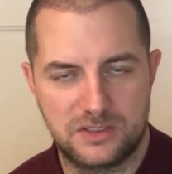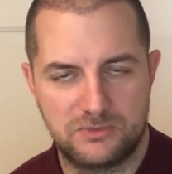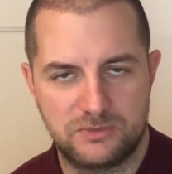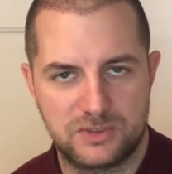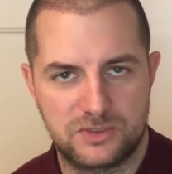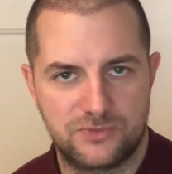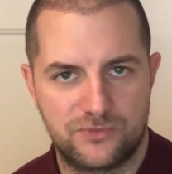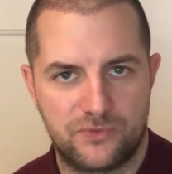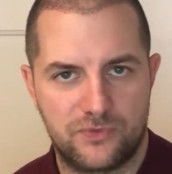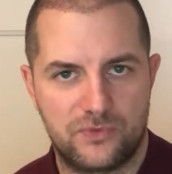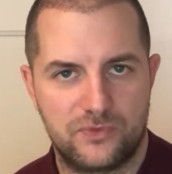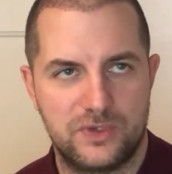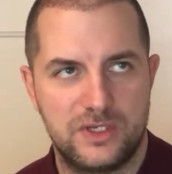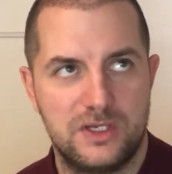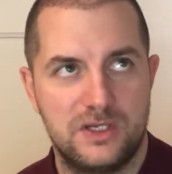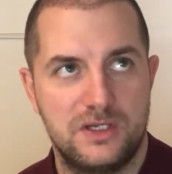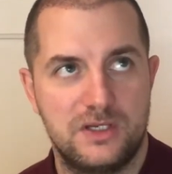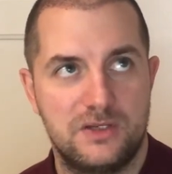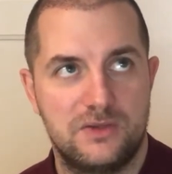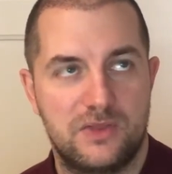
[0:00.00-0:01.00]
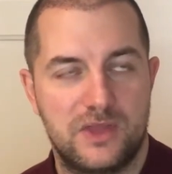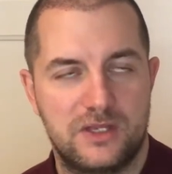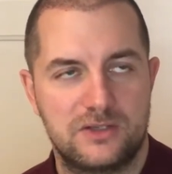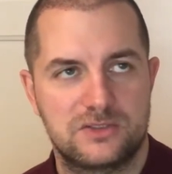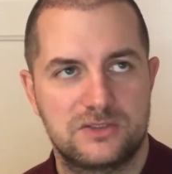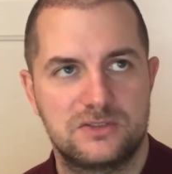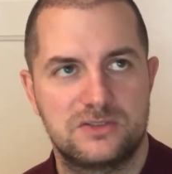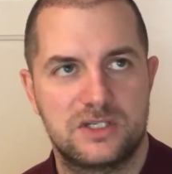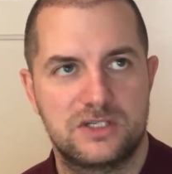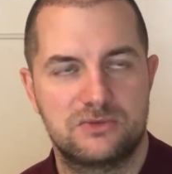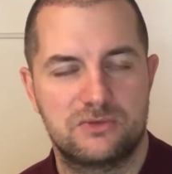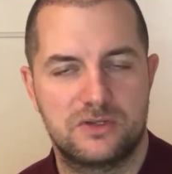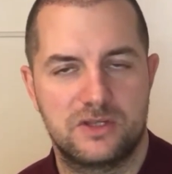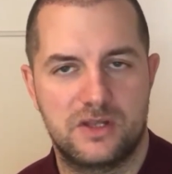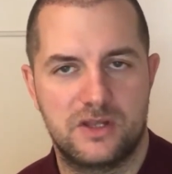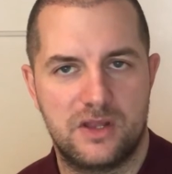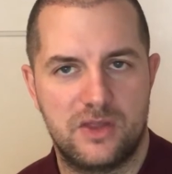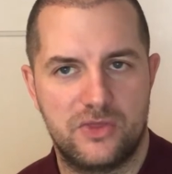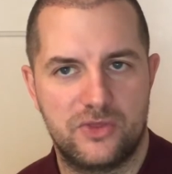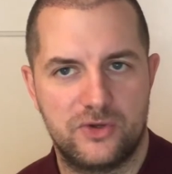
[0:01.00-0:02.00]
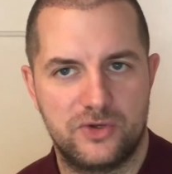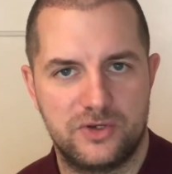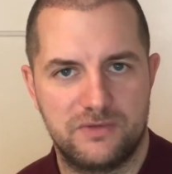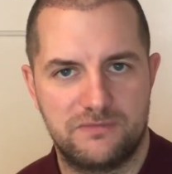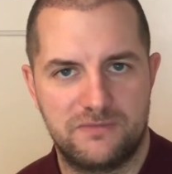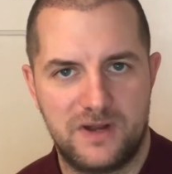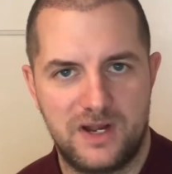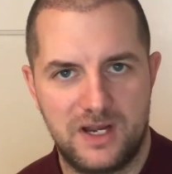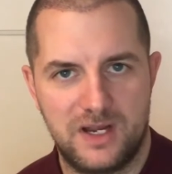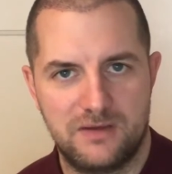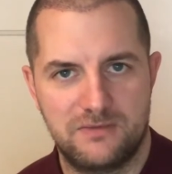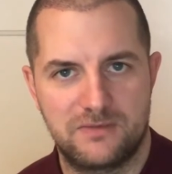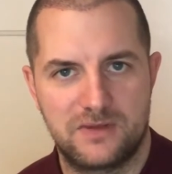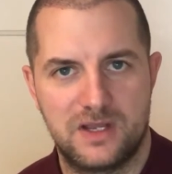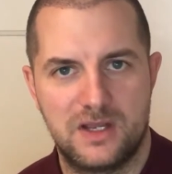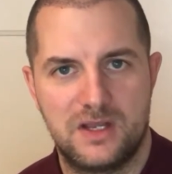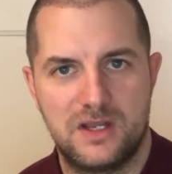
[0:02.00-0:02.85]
that was 3,635.